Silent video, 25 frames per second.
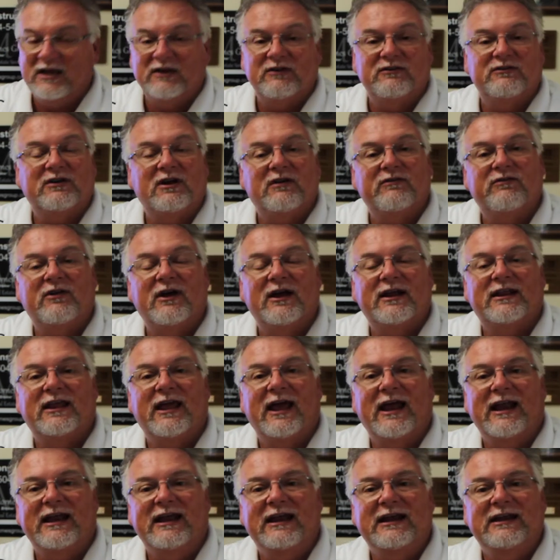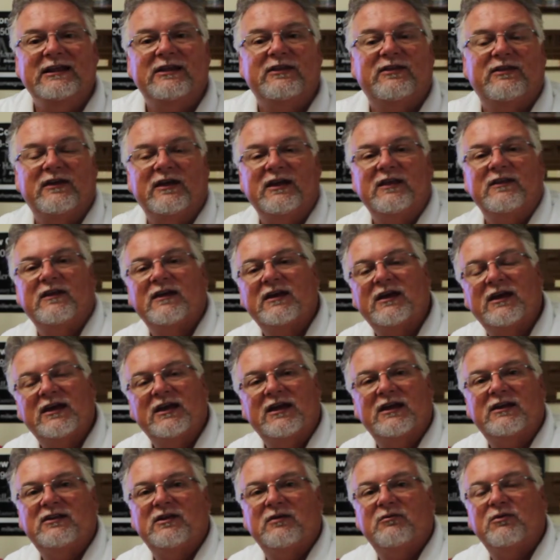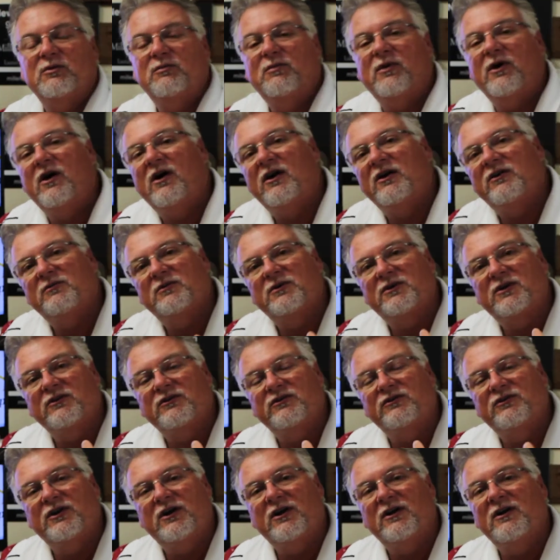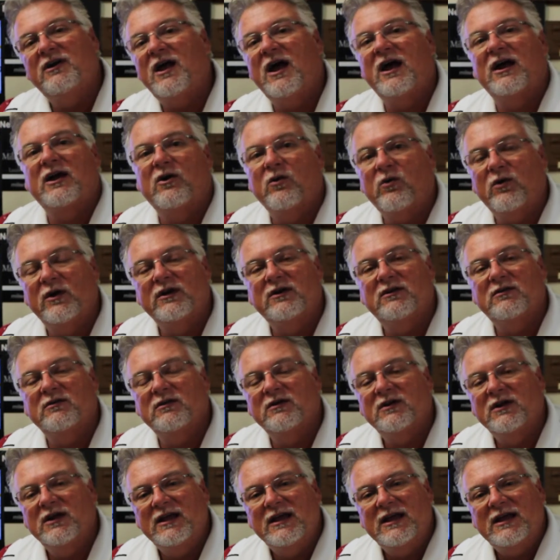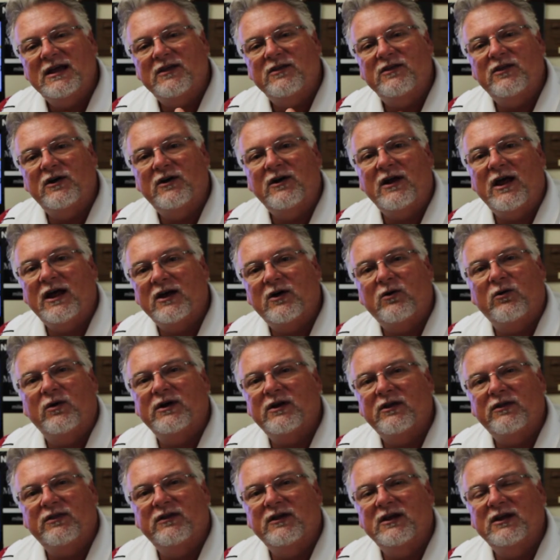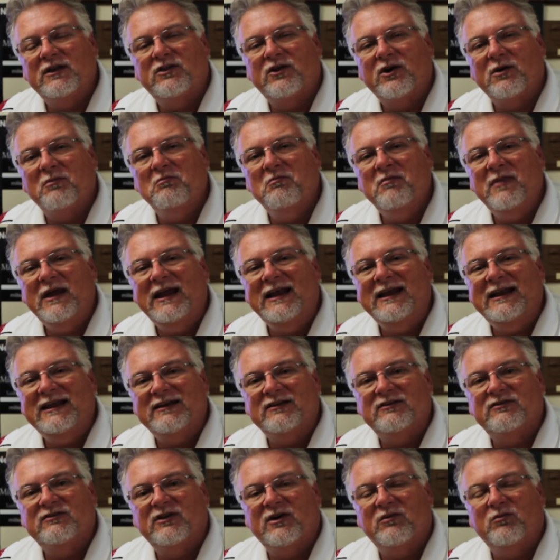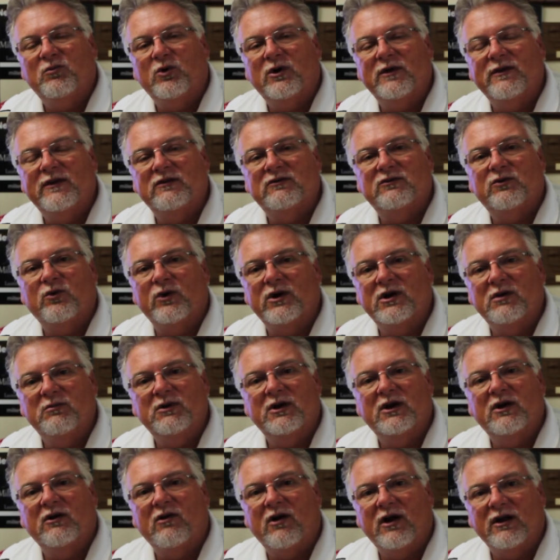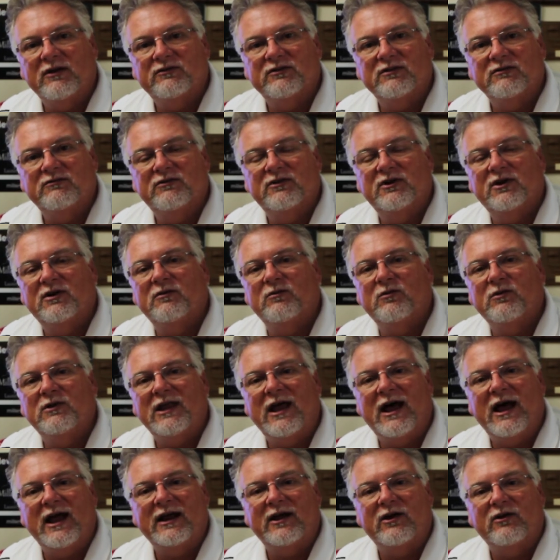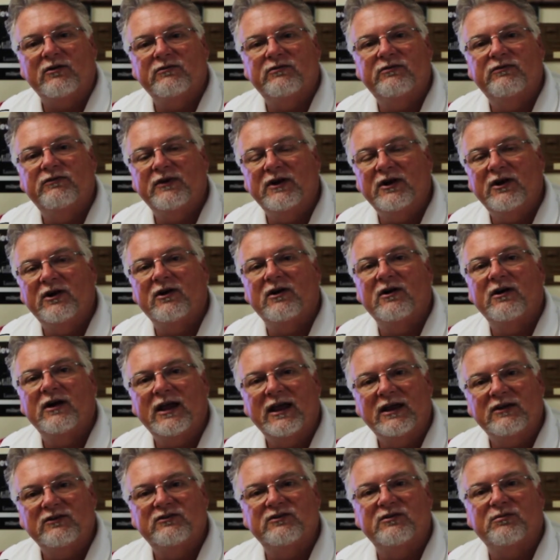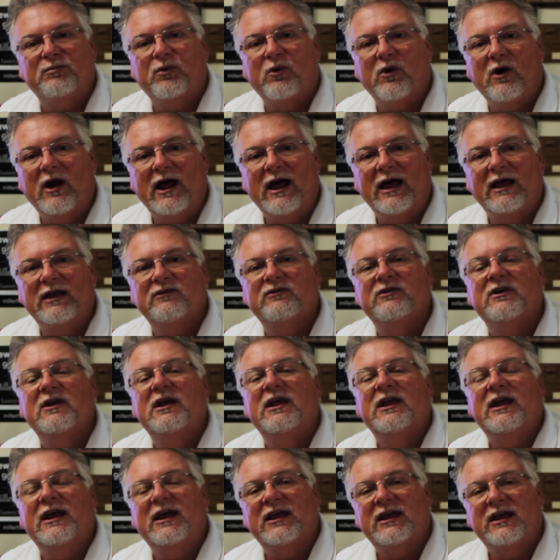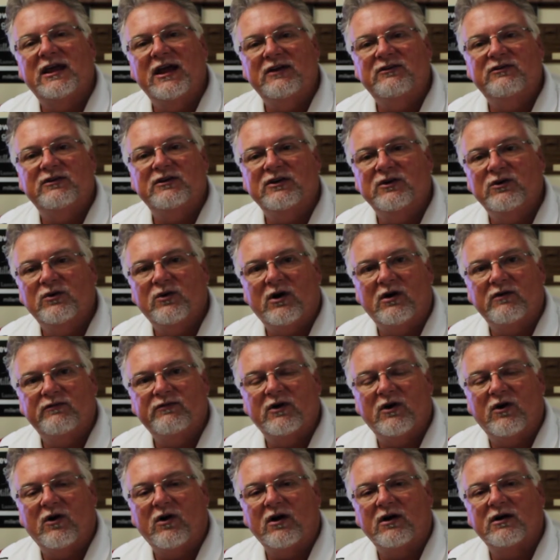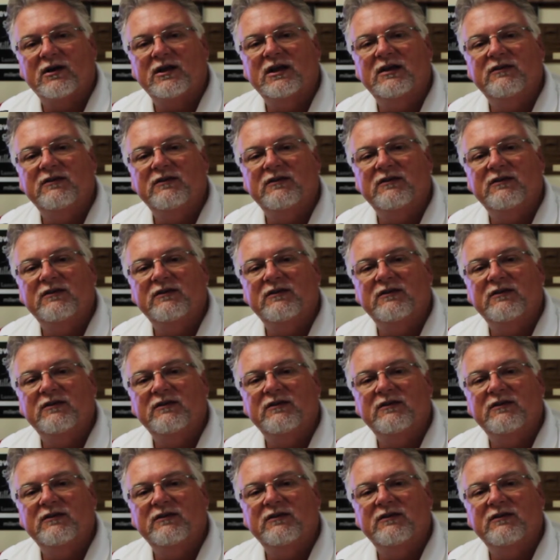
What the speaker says: Stuff like that. Anything that can get them to pause, because they're not going to think they're meeting someone that's going to be aggressive. They're relying on fear and surprise and catching you off guard.